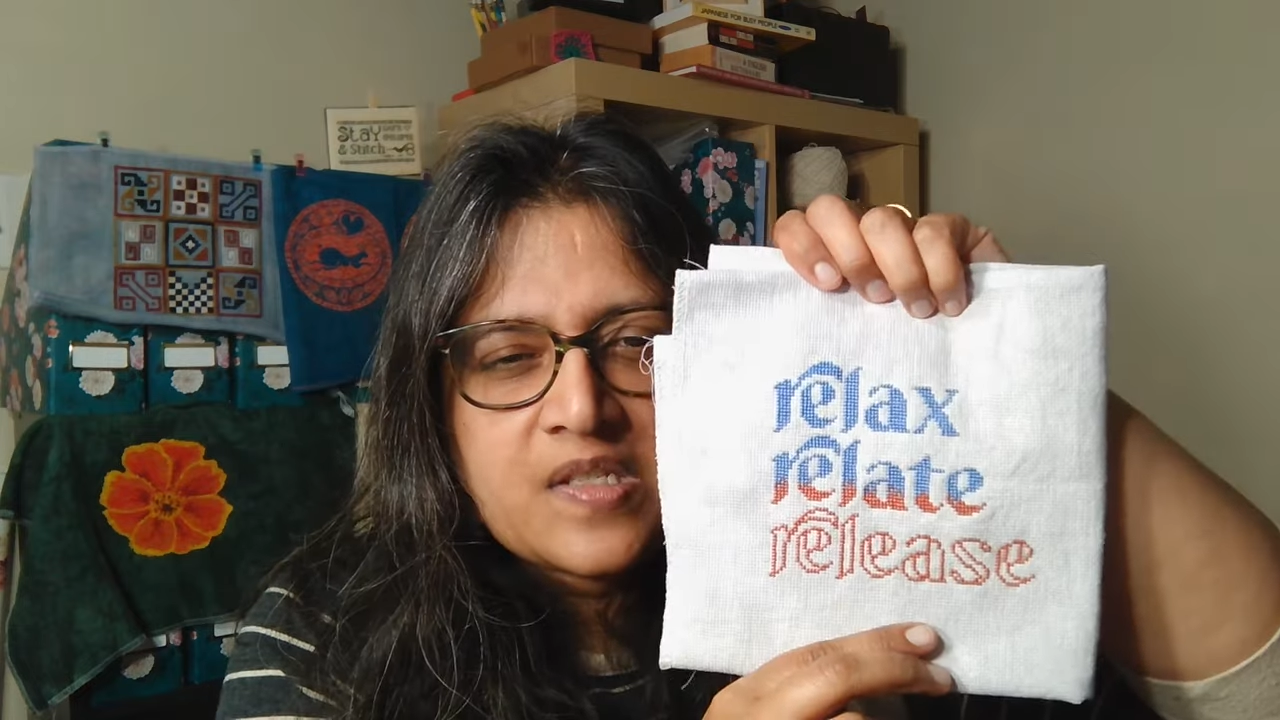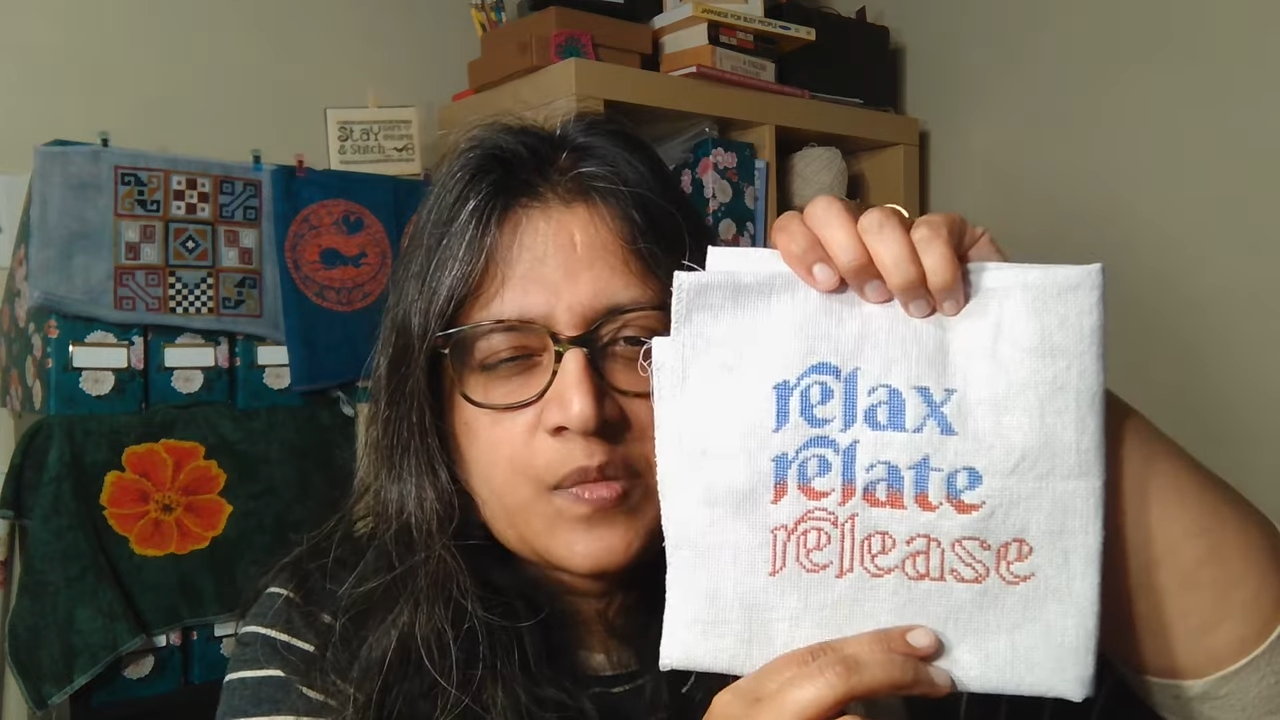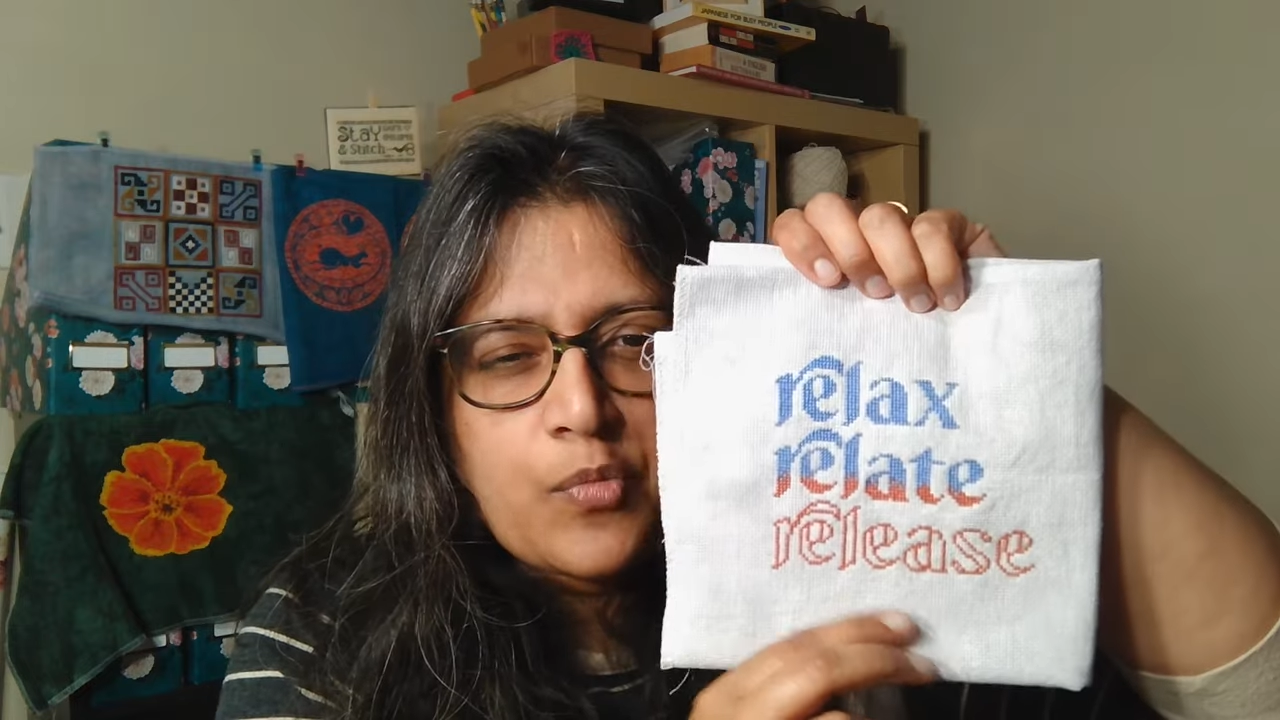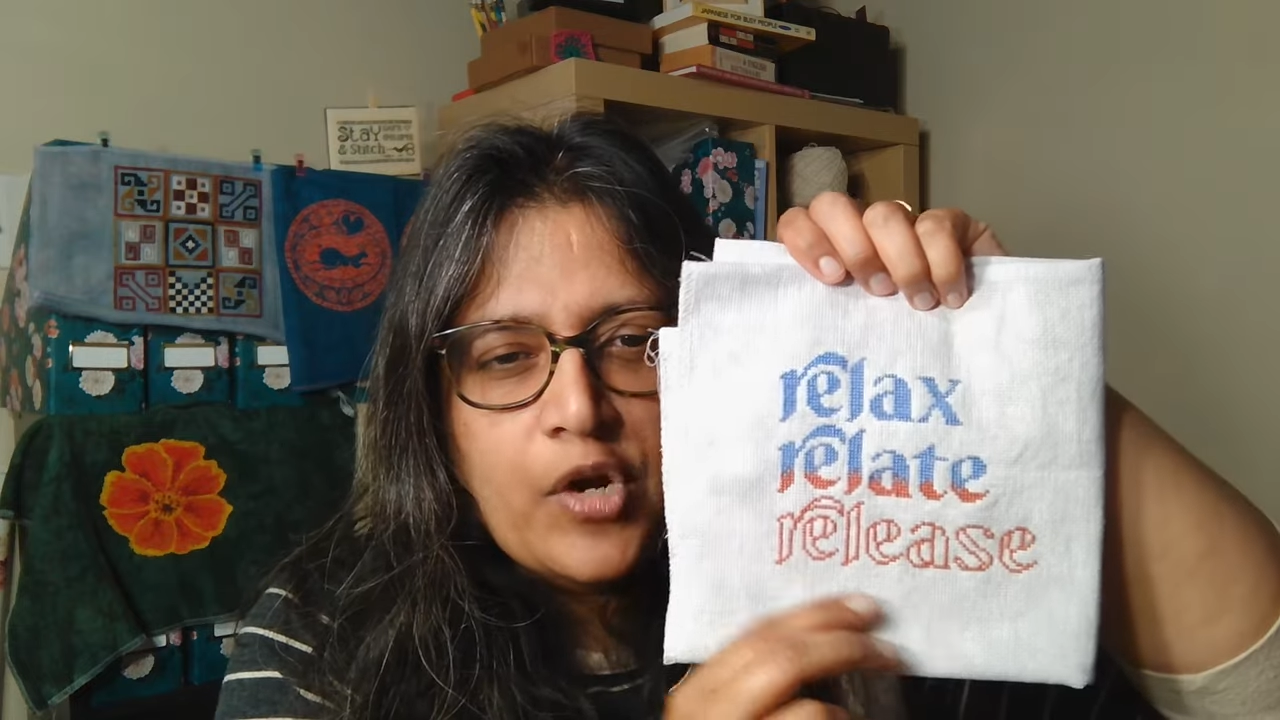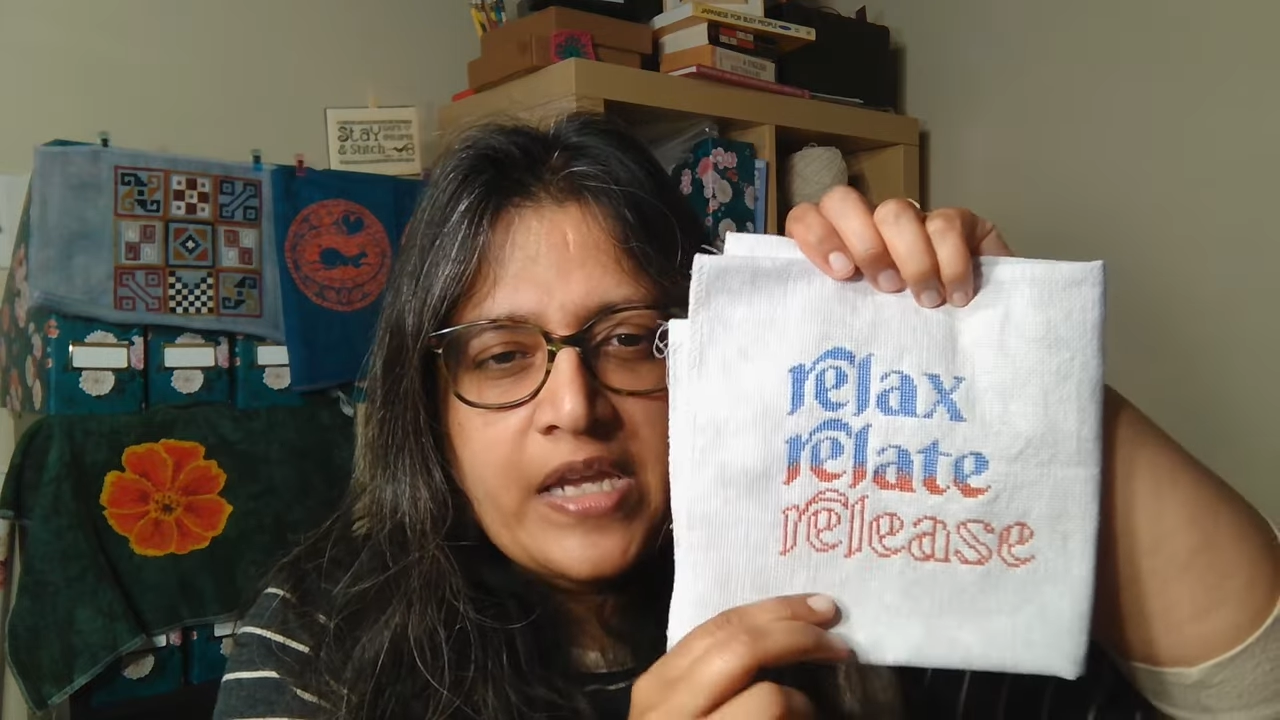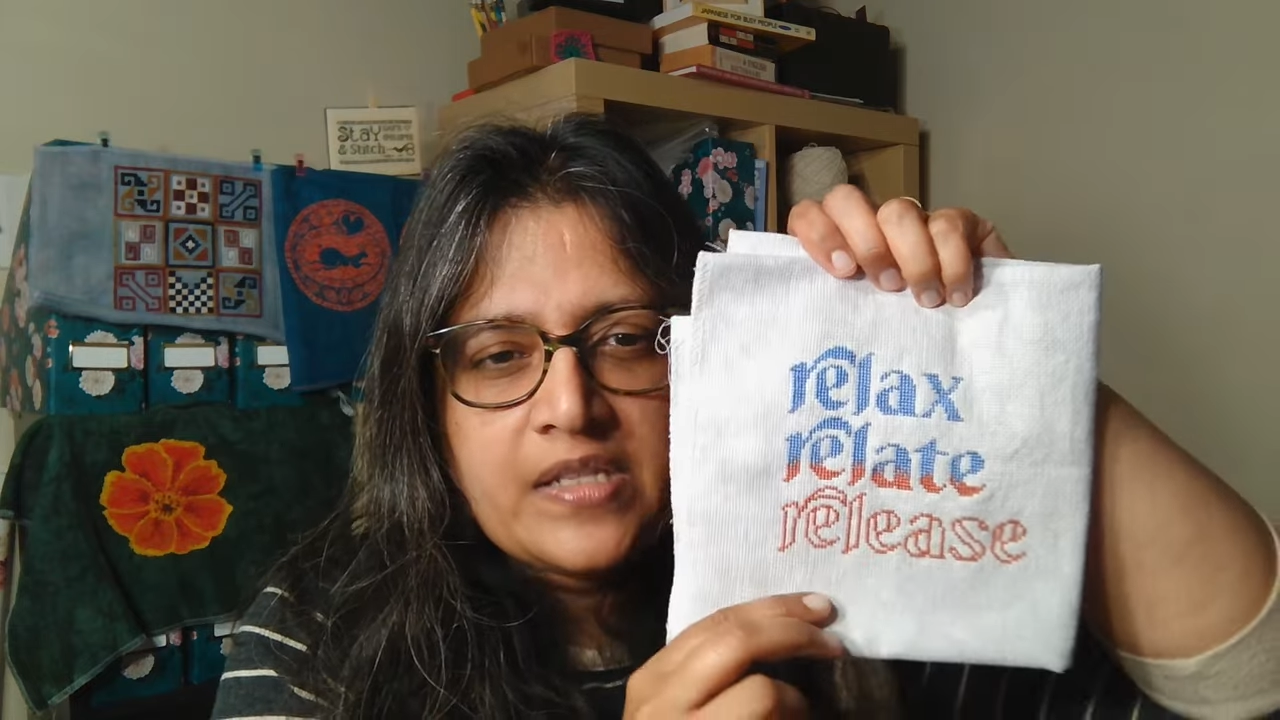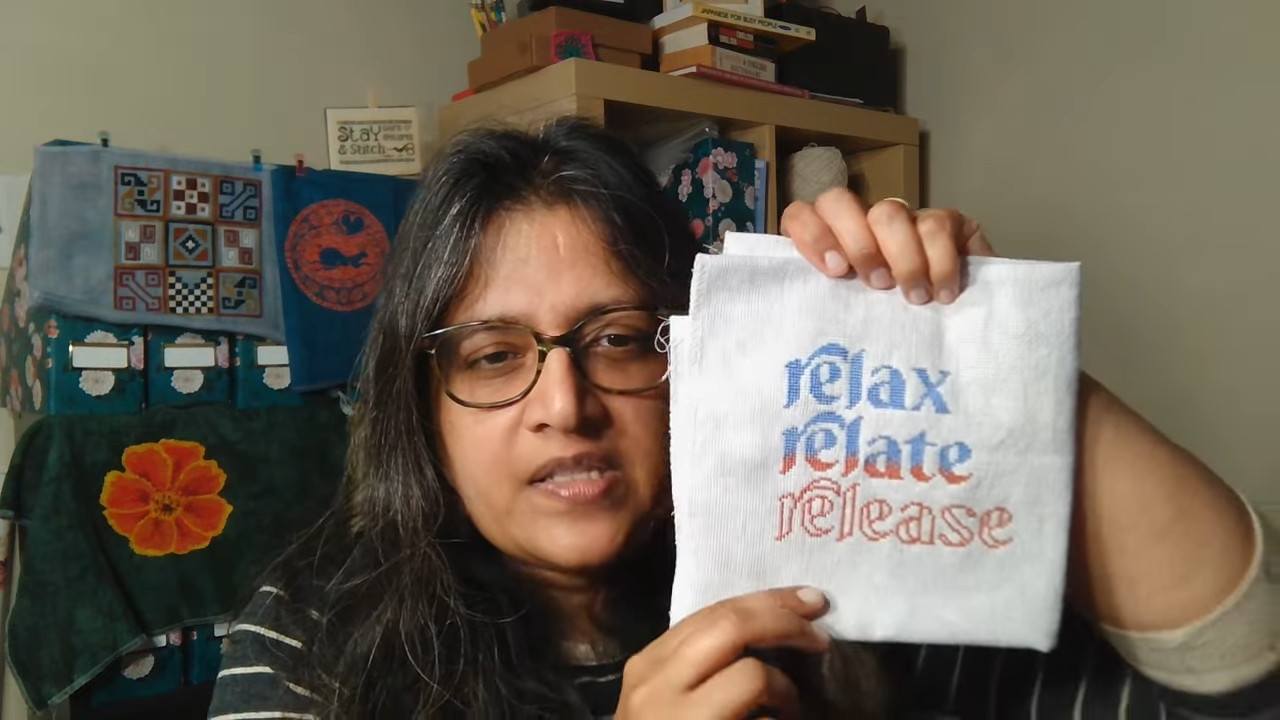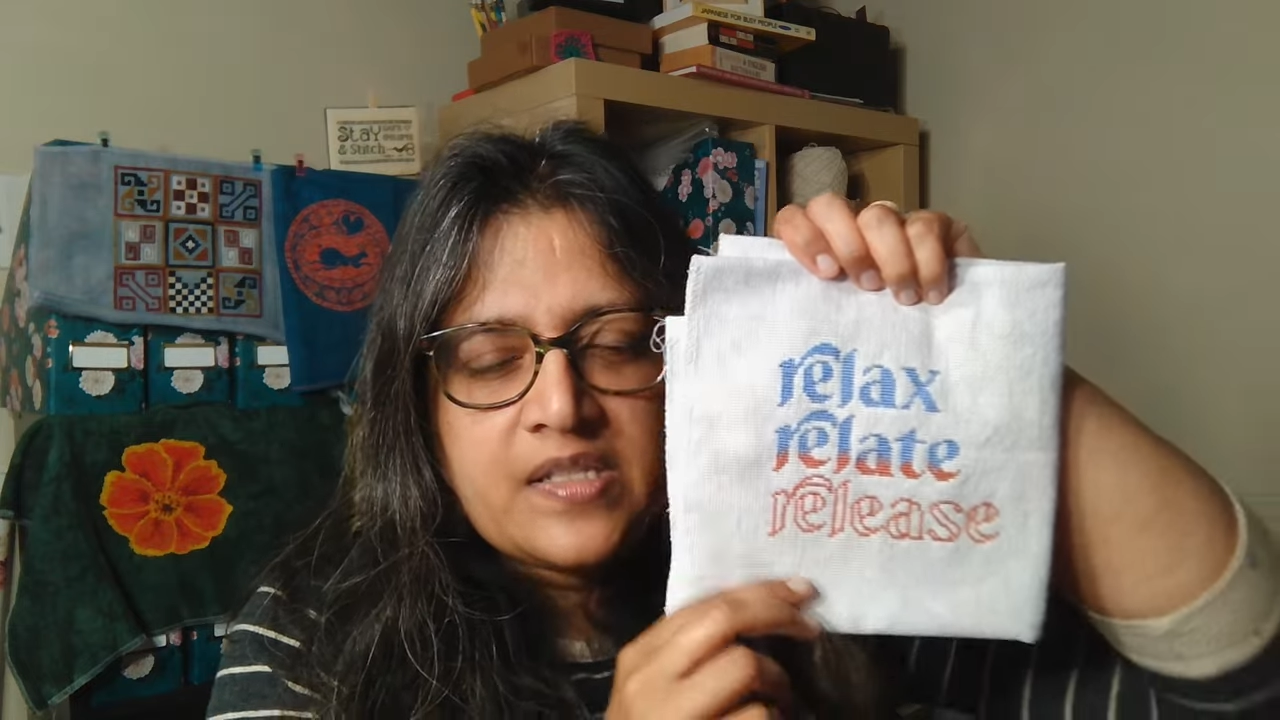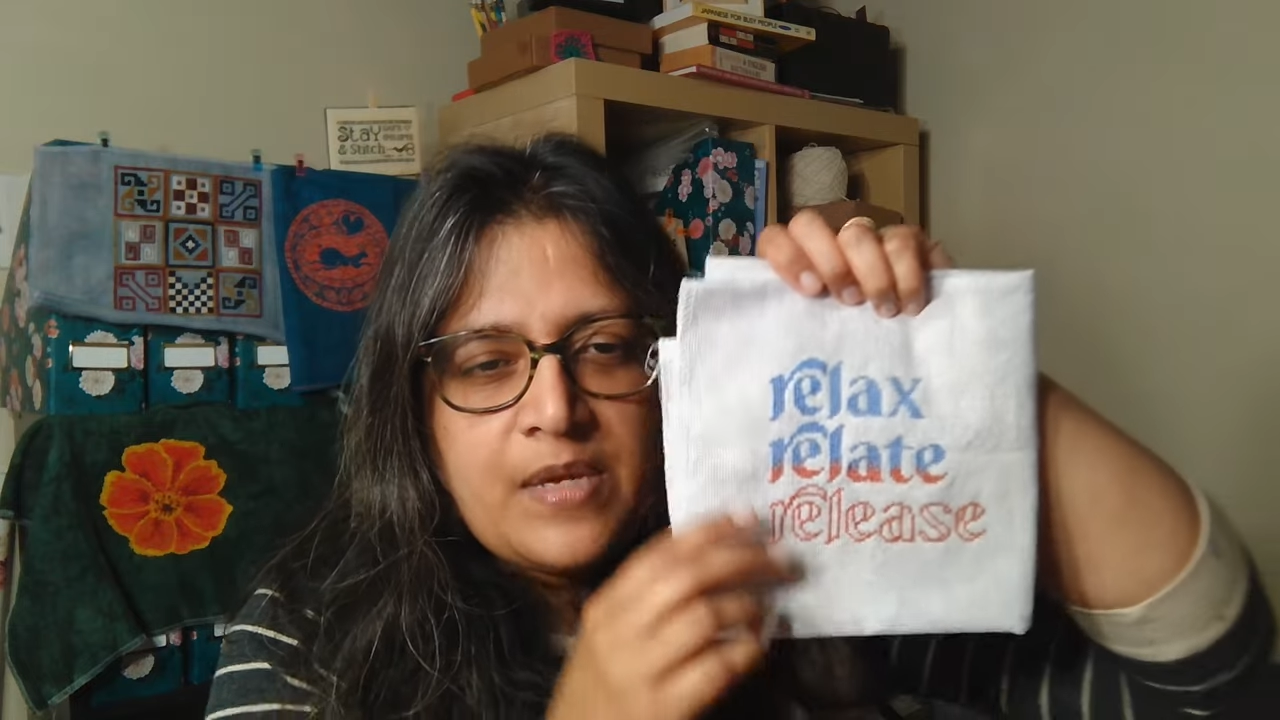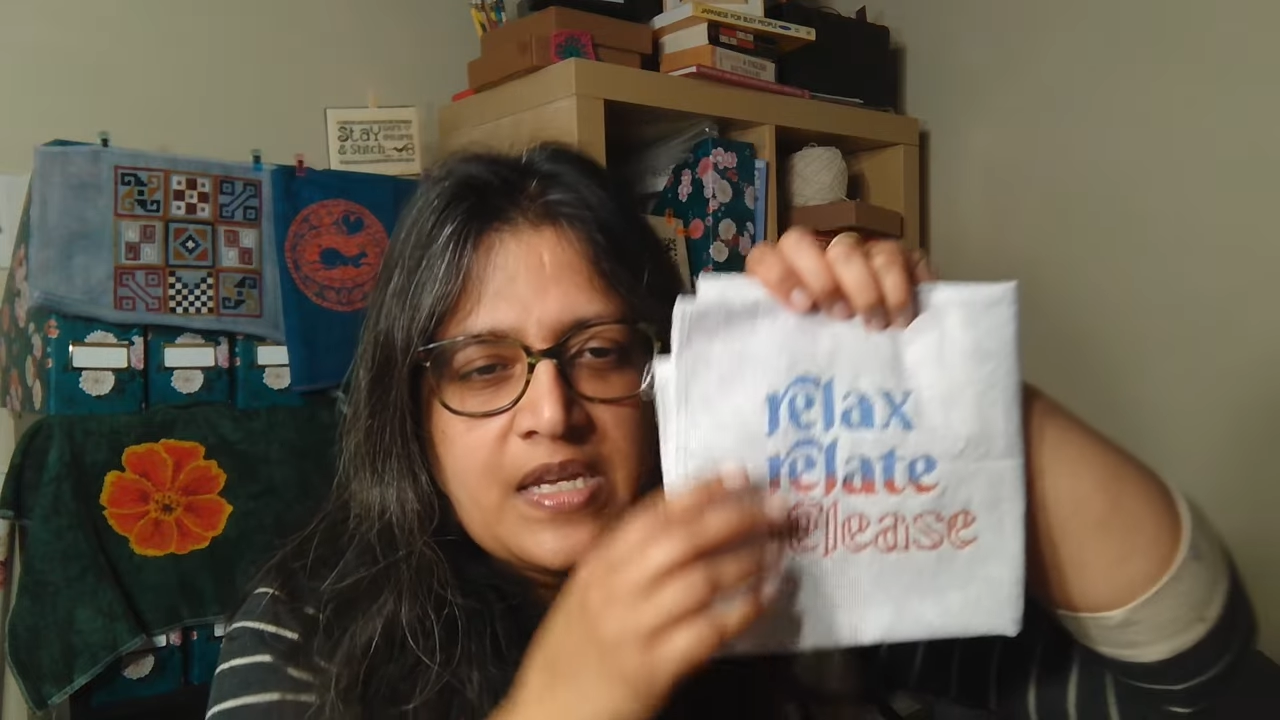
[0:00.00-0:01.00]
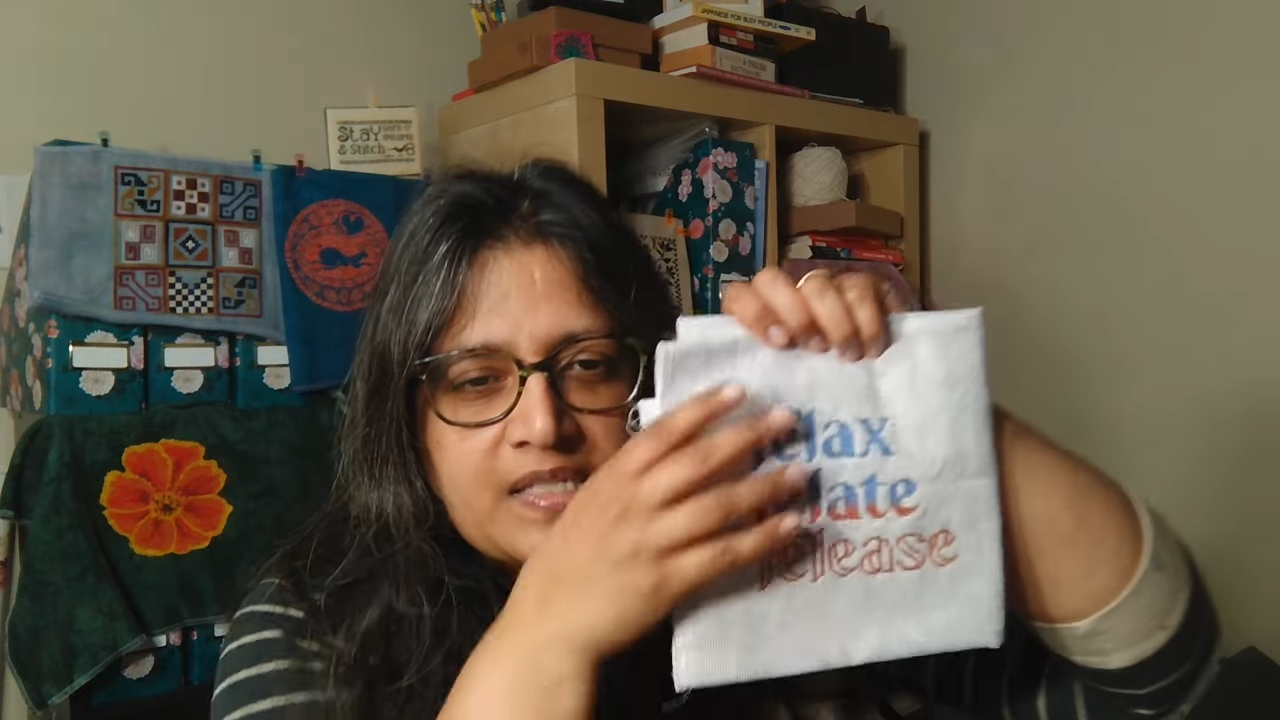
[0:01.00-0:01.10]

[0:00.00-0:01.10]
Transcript: sprites to me.